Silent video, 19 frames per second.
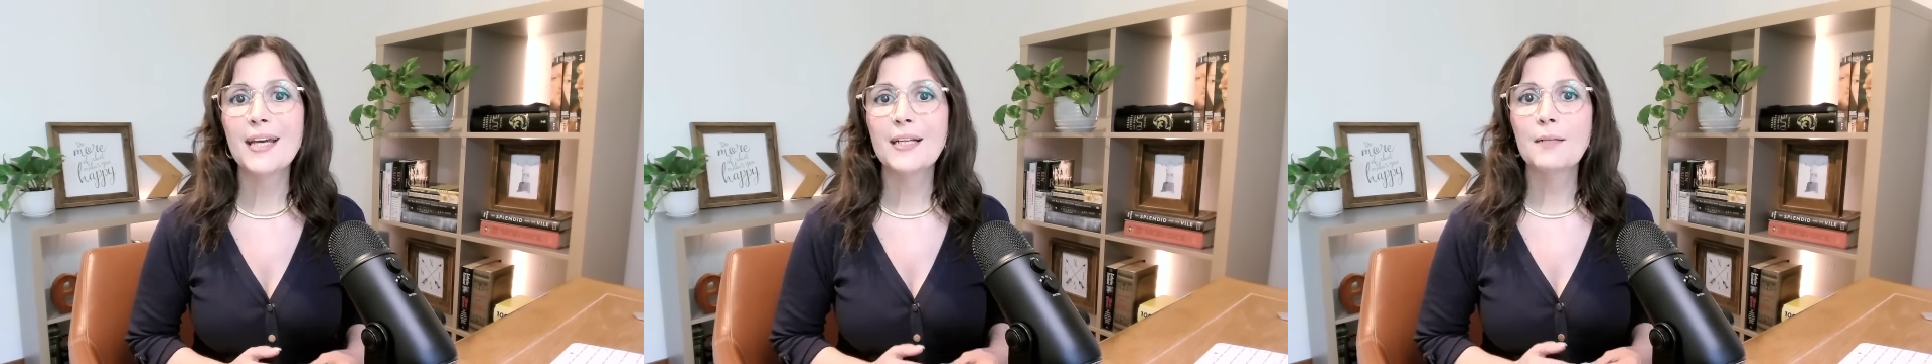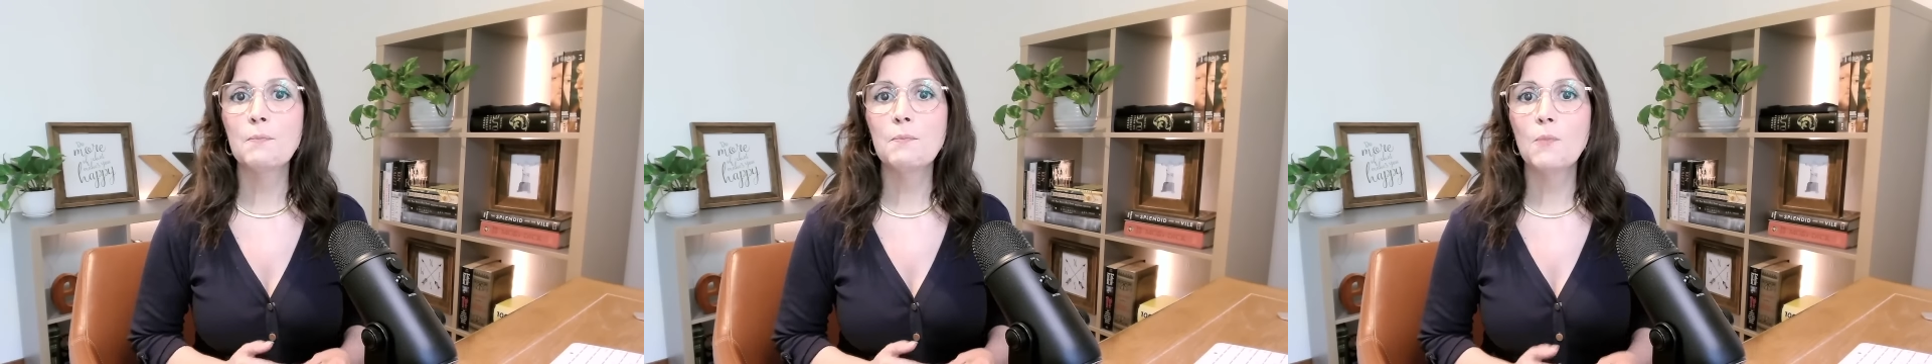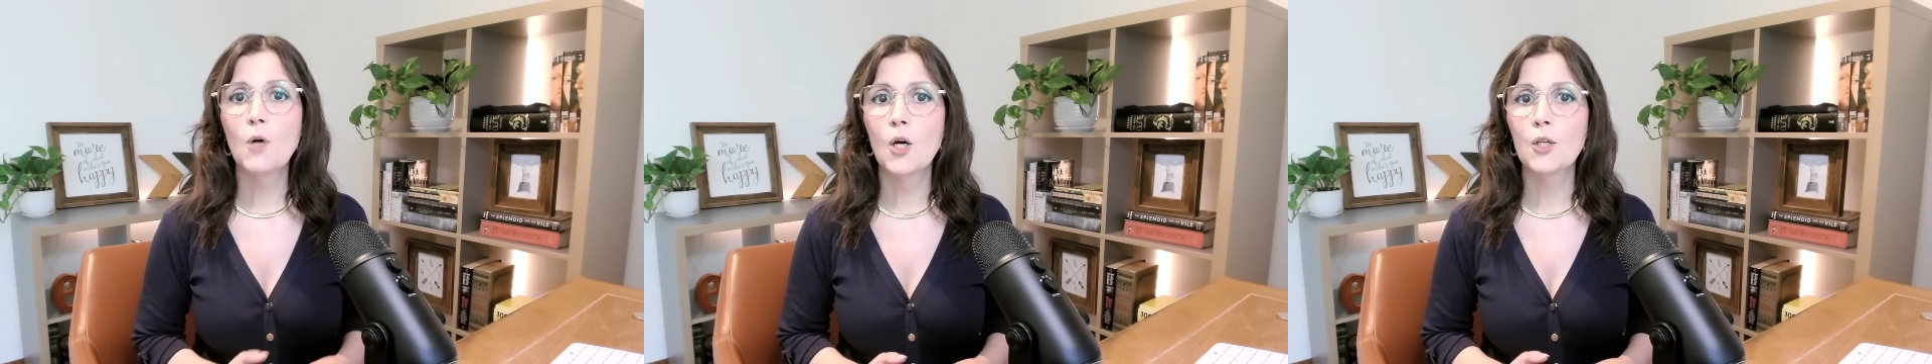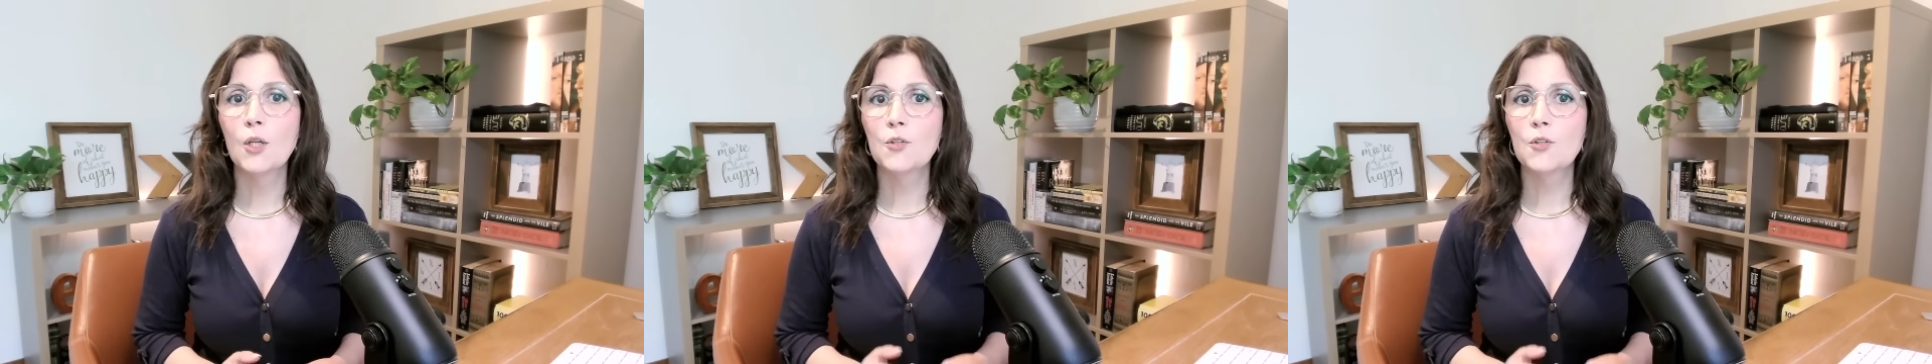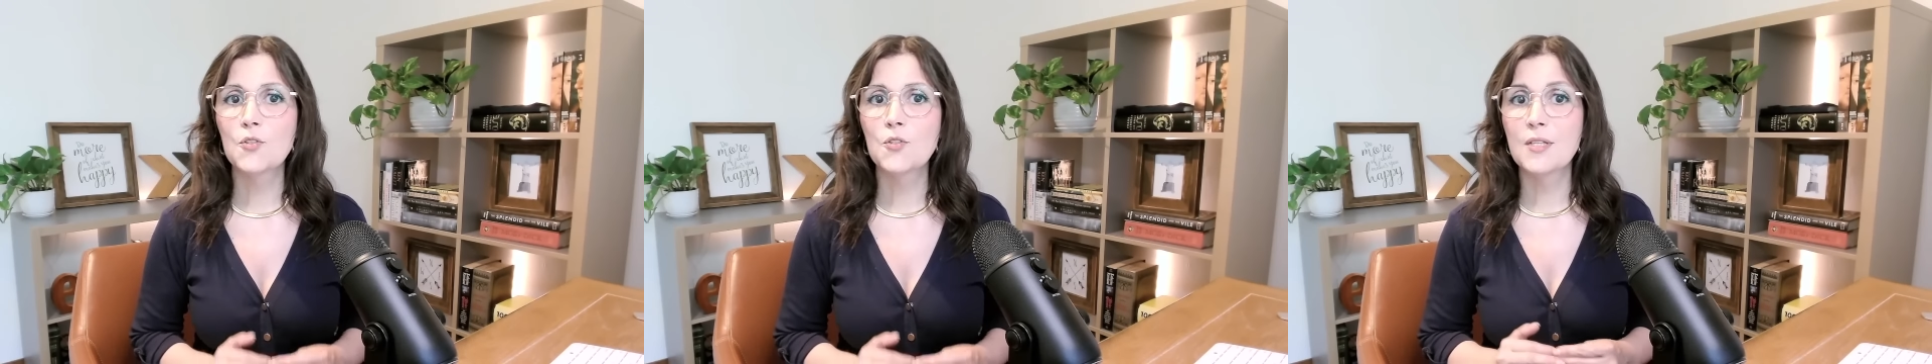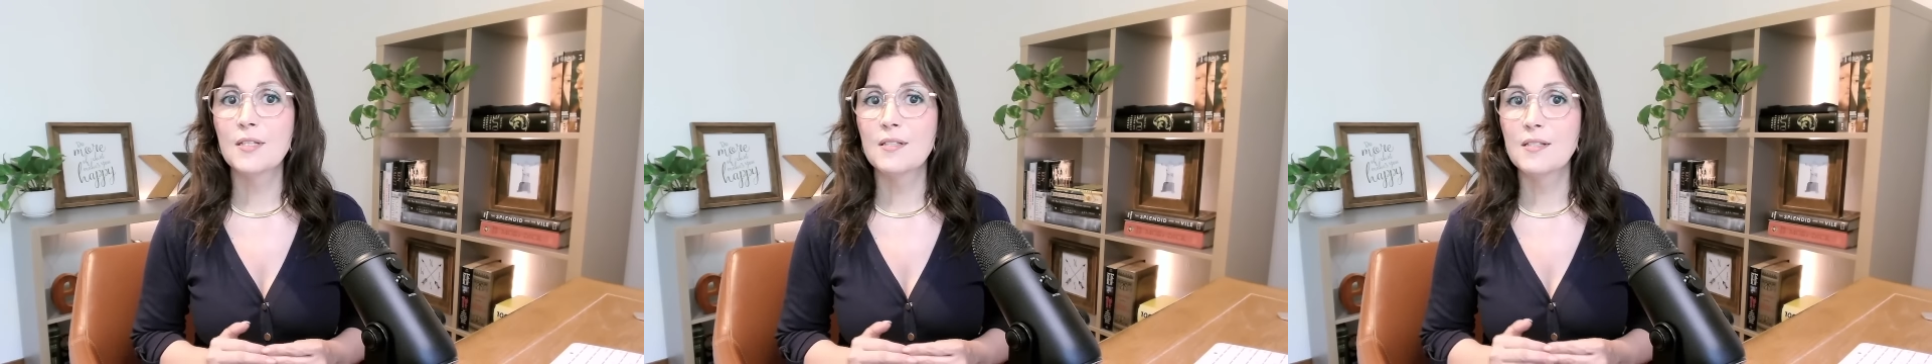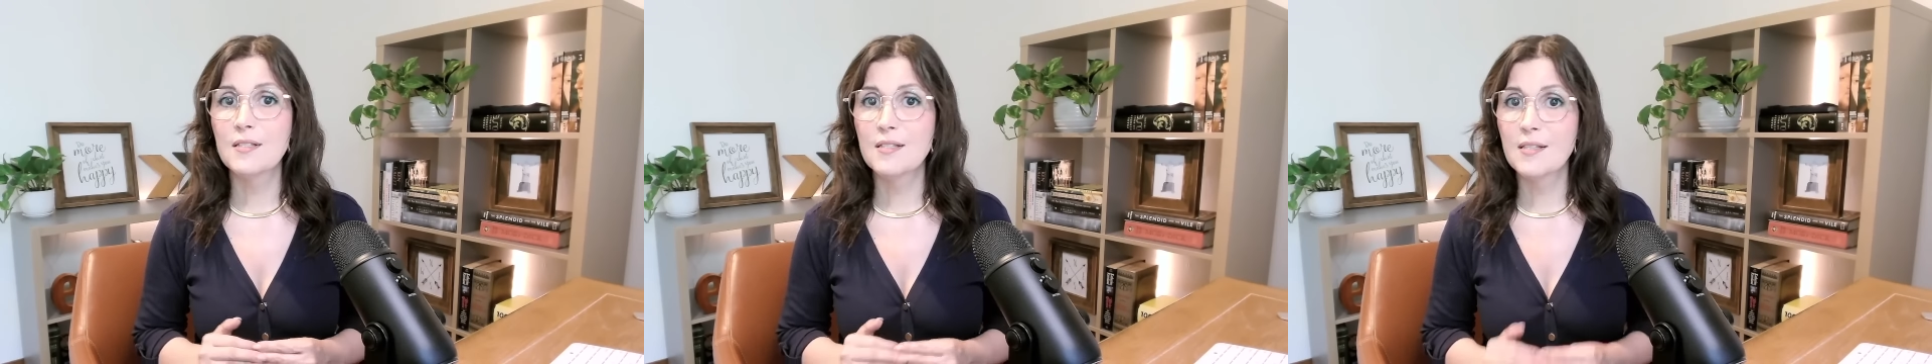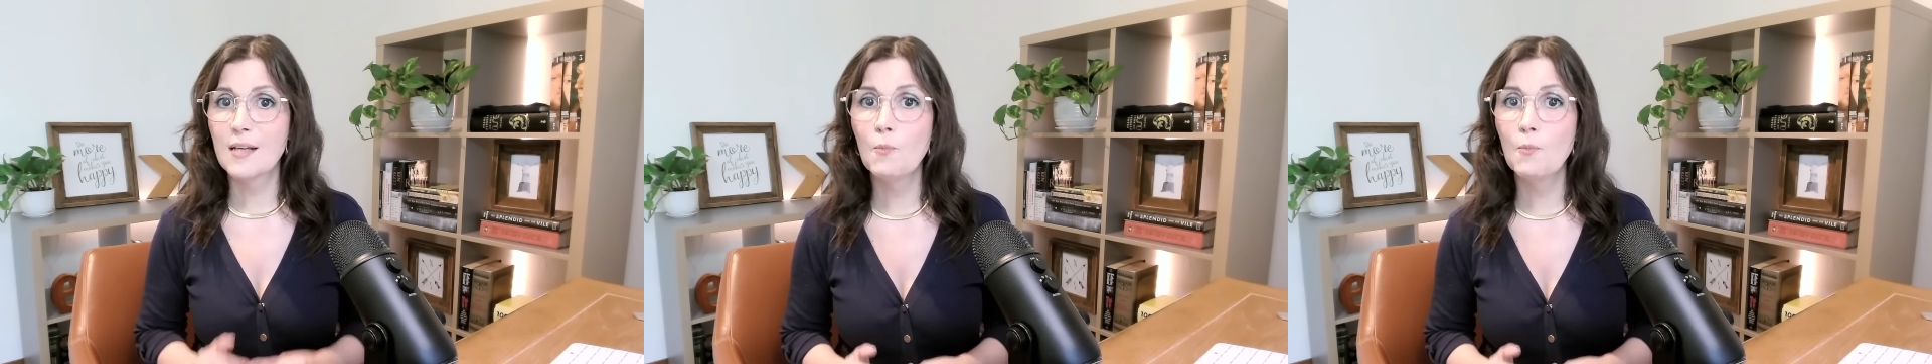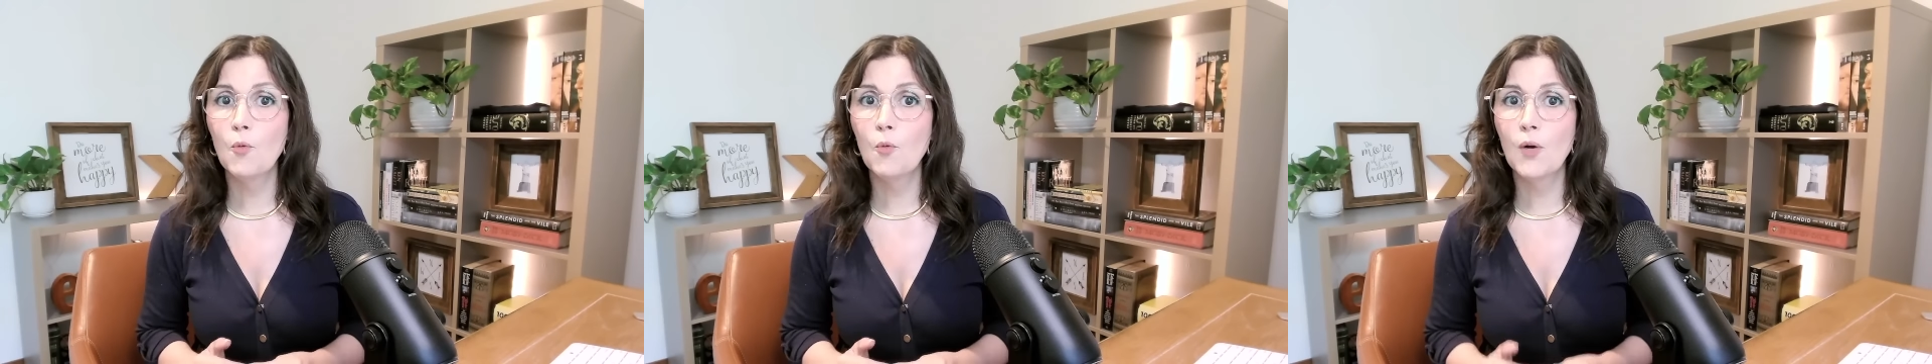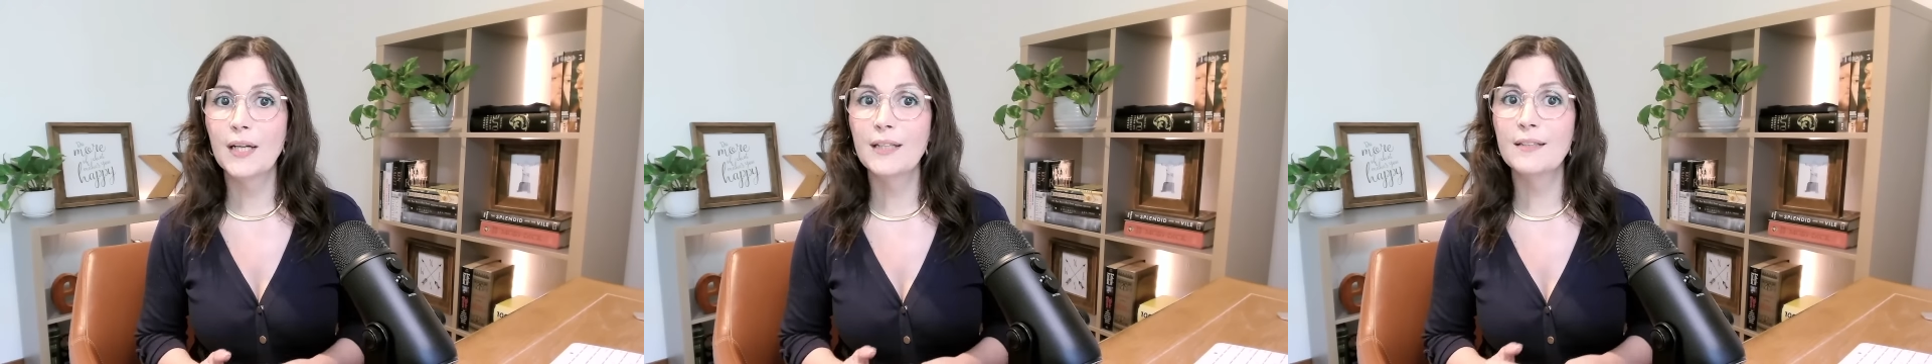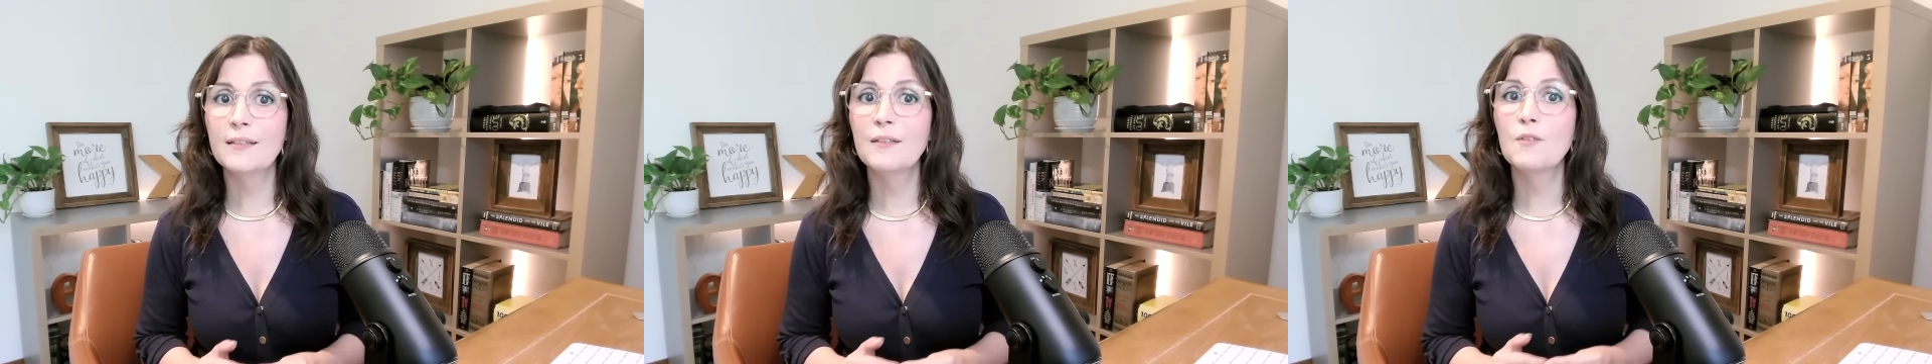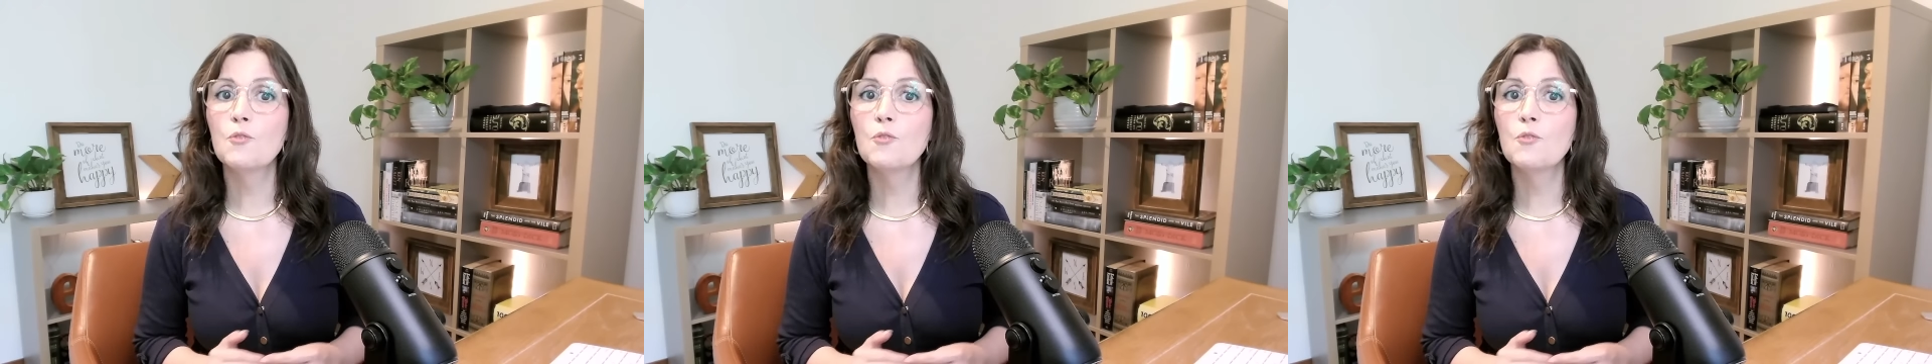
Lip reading: models than someone